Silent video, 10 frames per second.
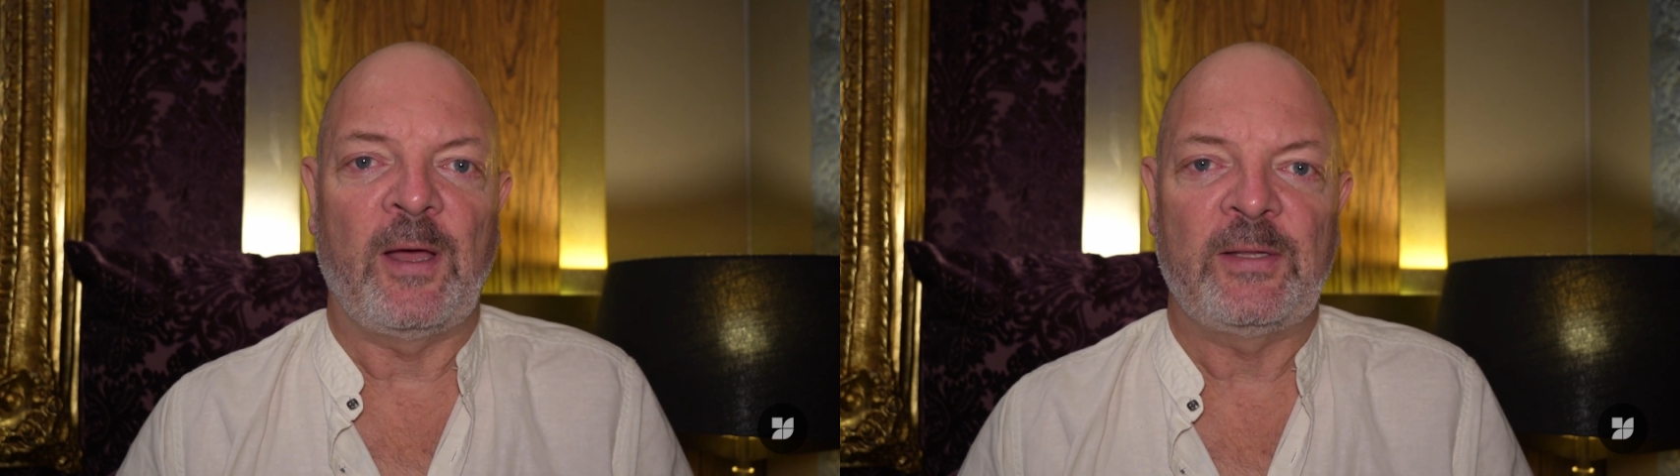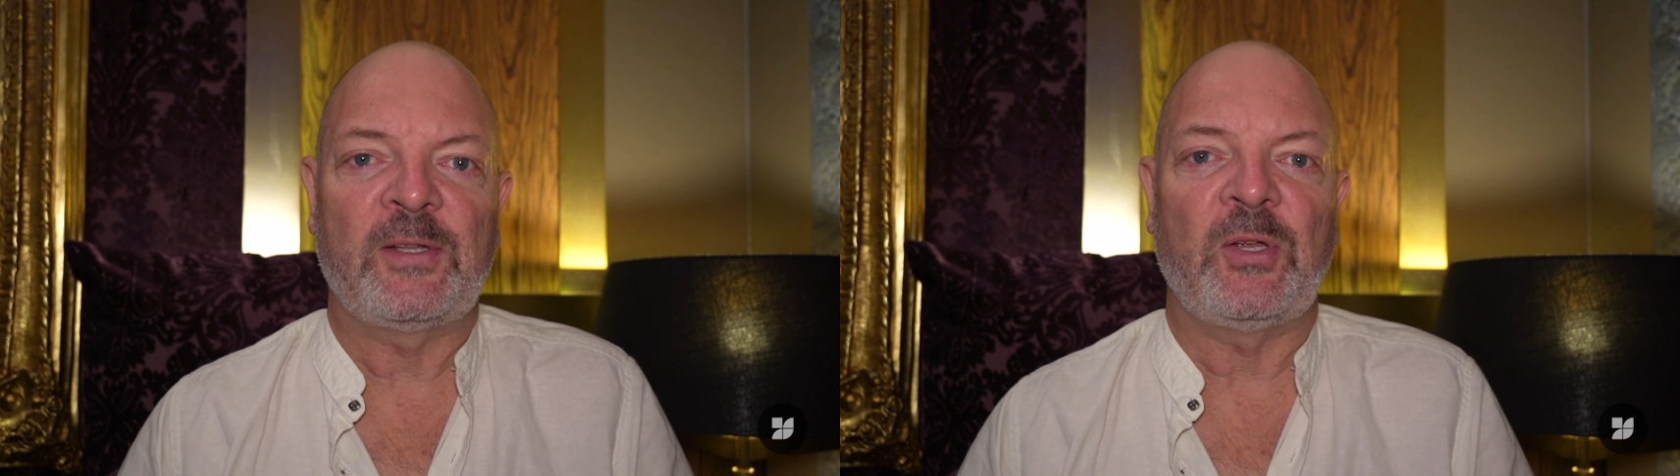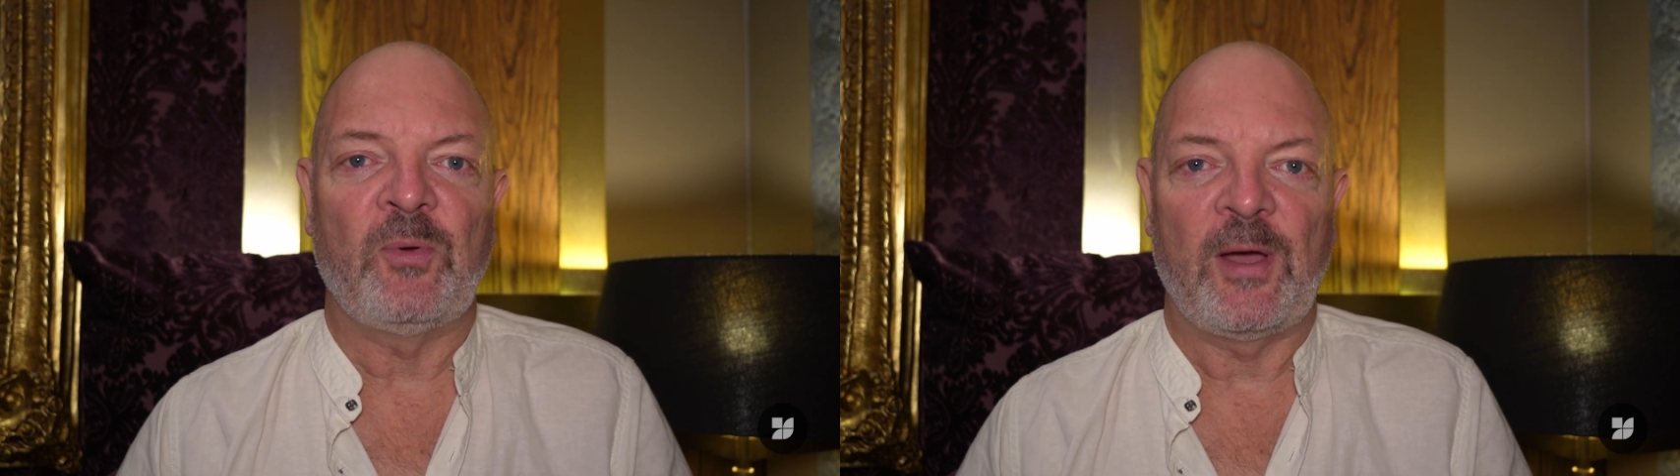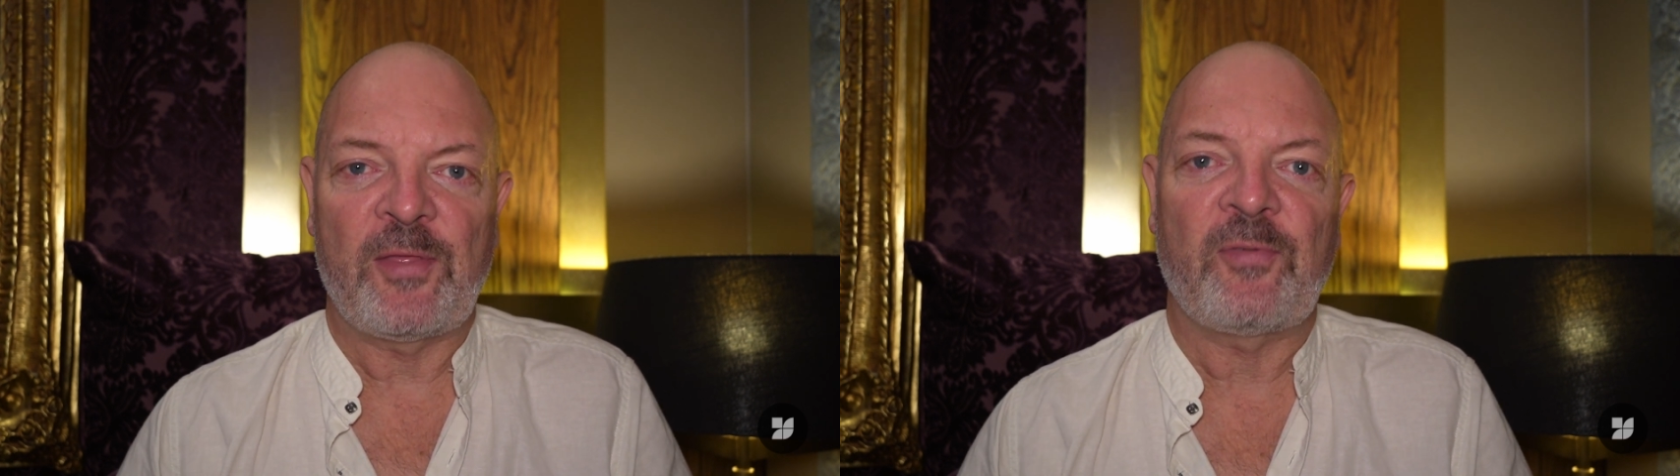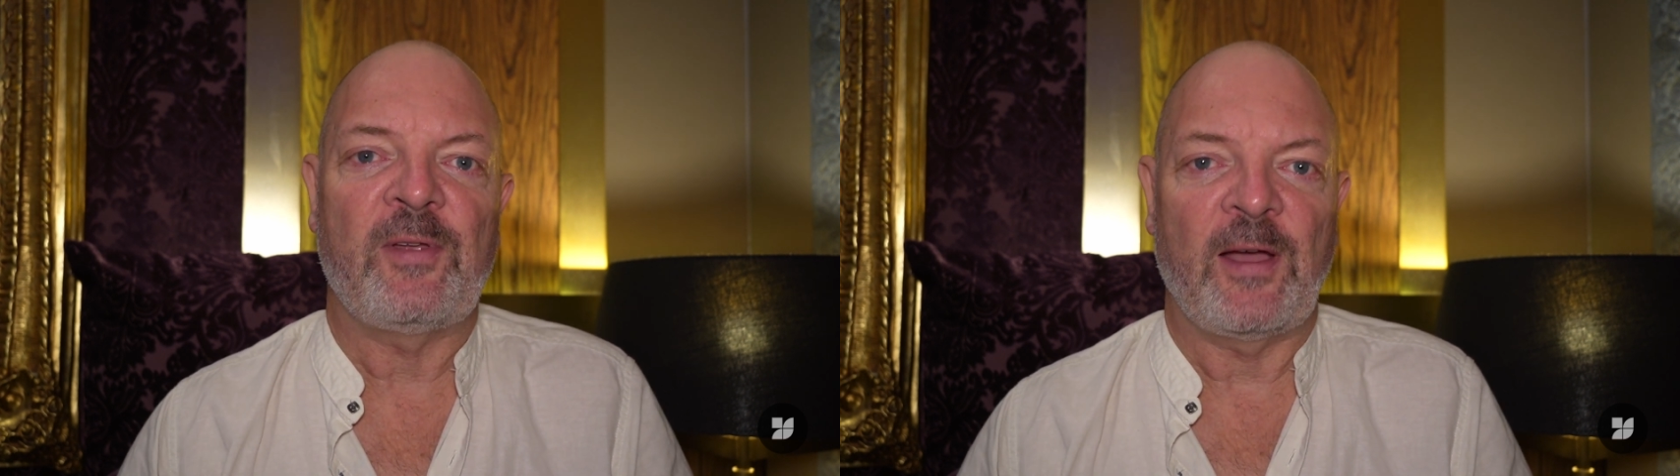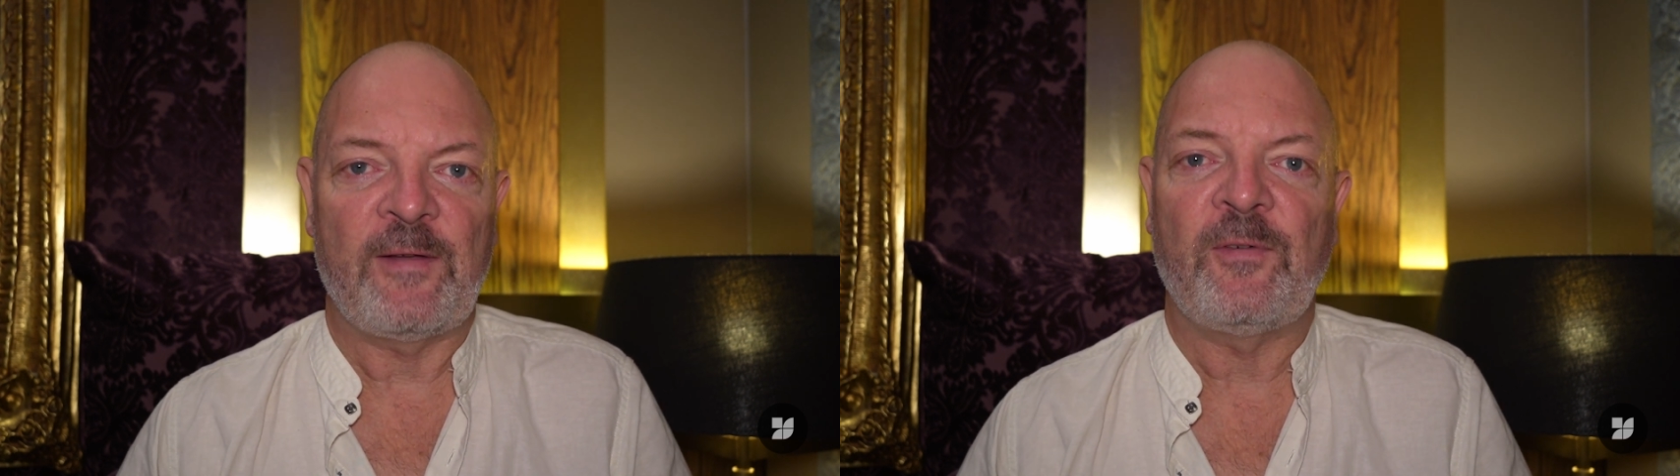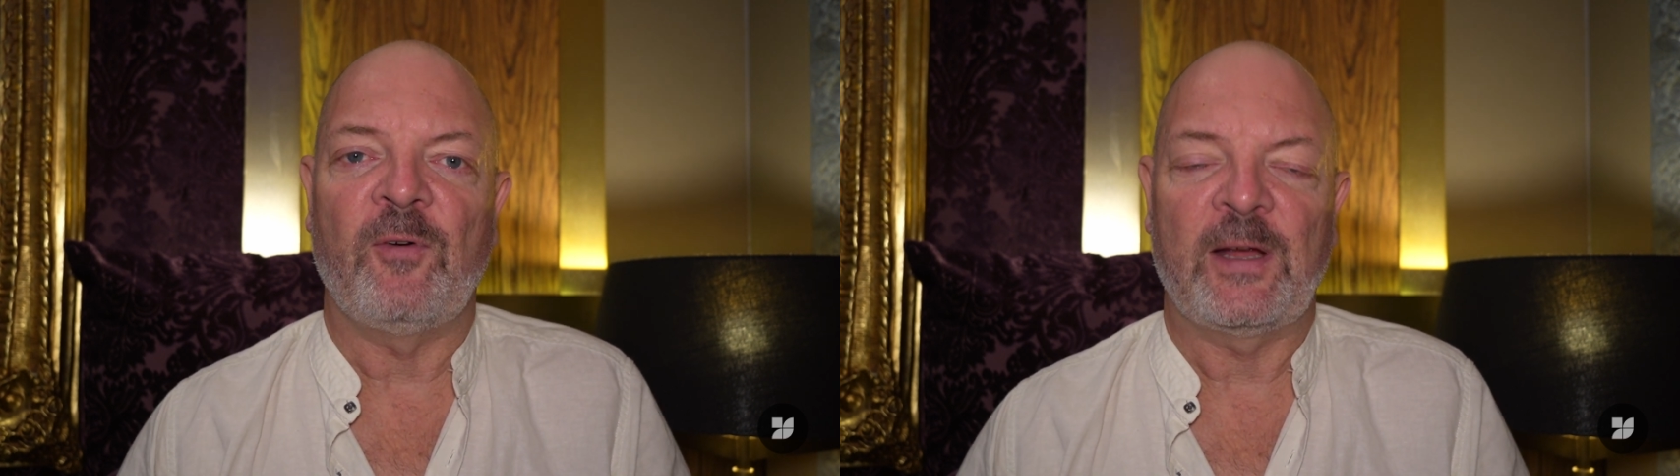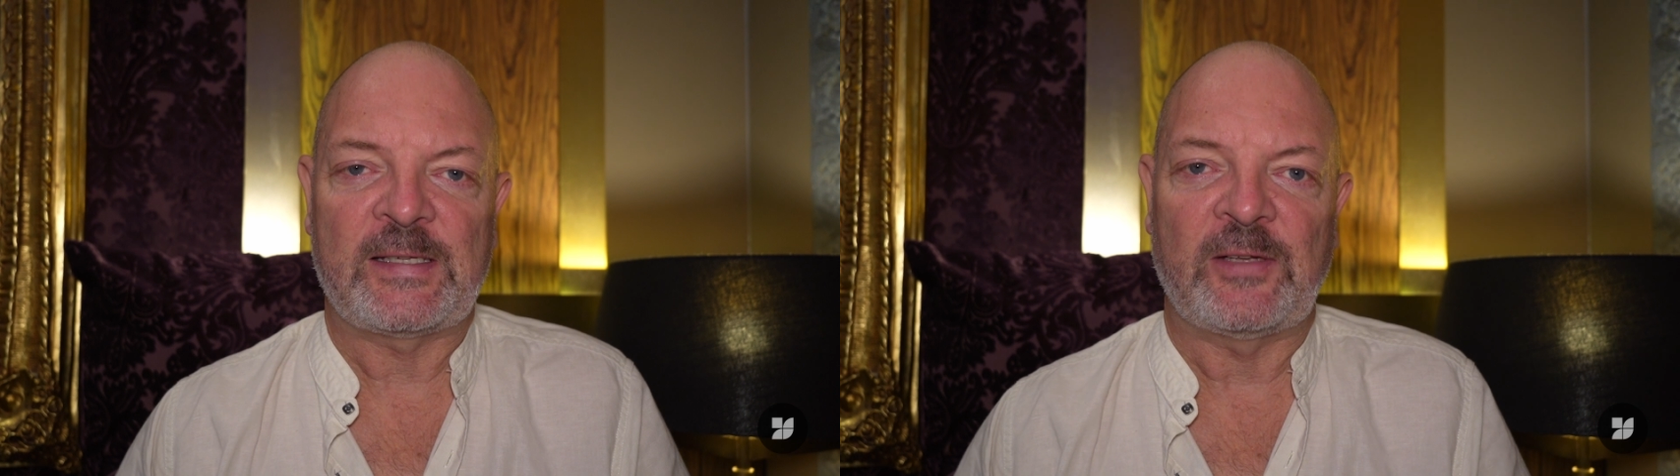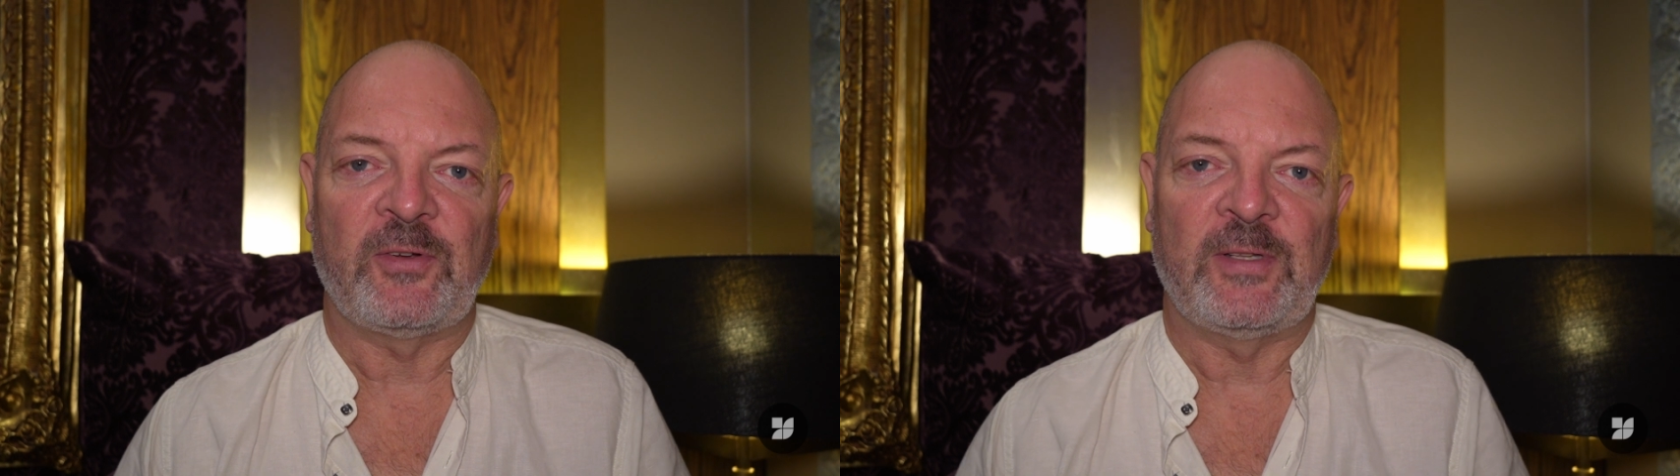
I2, I3, I4, etc.